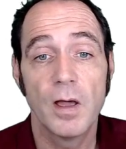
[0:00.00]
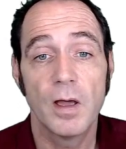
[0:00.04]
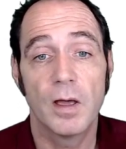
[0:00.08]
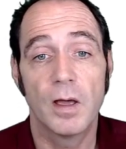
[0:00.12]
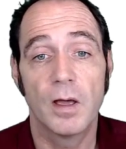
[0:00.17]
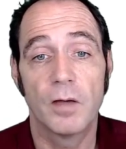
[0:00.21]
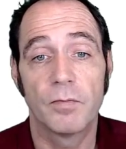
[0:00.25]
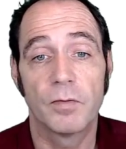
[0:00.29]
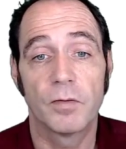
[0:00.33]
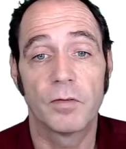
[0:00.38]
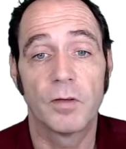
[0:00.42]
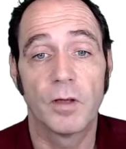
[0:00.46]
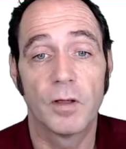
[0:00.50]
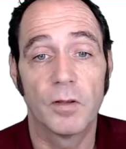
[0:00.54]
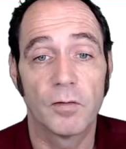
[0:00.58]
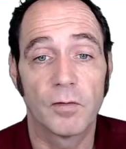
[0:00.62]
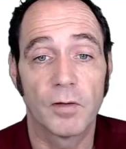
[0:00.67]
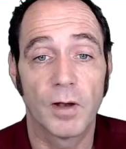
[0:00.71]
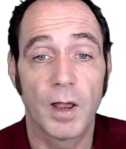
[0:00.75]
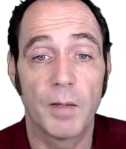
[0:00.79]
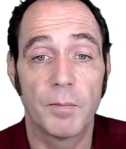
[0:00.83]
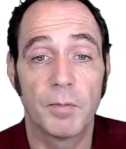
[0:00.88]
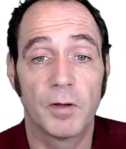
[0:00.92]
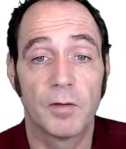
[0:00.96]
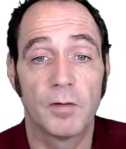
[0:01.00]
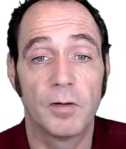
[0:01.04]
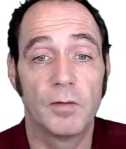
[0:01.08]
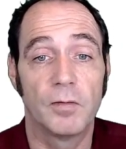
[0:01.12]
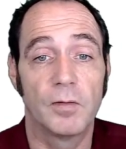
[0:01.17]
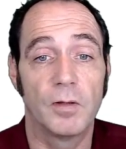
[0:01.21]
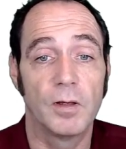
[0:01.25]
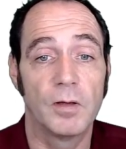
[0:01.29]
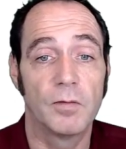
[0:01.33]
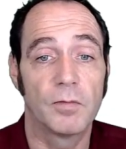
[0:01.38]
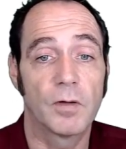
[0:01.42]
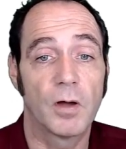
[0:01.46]
for certain celebrities
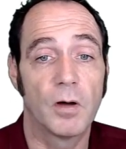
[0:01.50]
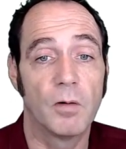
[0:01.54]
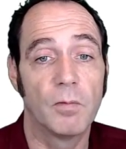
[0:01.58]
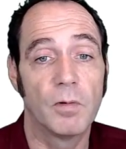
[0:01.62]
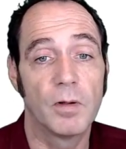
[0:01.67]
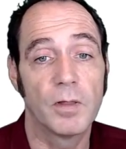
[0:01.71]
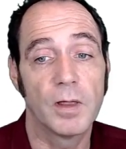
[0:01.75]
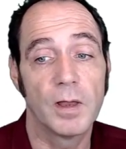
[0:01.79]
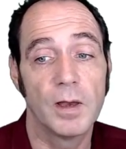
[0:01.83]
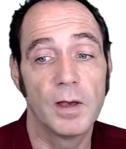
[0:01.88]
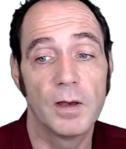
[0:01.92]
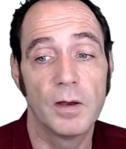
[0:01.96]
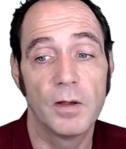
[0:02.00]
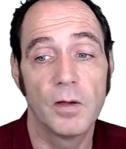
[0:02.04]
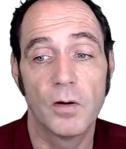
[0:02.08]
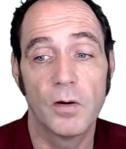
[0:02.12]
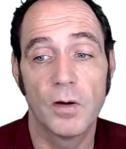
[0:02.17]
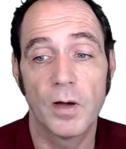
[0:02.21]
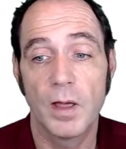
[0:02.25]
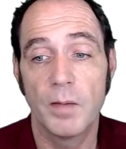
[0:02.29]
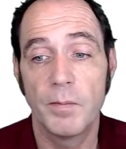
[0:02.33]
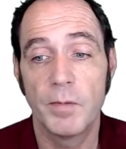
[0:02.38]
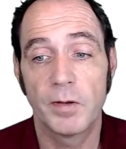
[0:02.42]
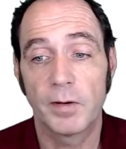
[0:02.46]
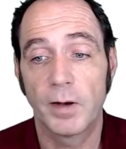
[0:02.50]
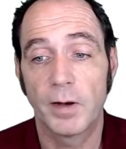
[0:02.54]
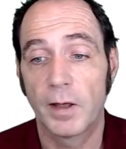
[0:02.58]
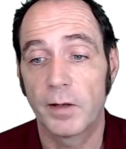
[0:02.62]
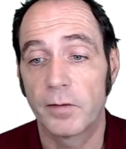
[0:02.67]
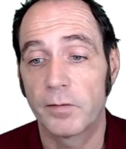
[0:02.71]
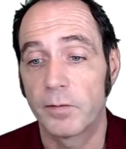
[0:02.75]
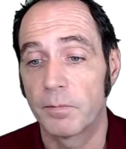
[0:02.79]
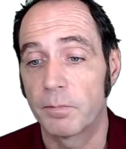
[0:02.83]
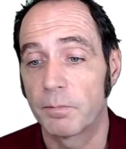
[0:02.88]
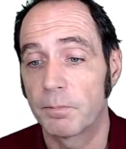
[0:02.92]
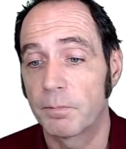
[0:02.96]
that you've got within your image collection.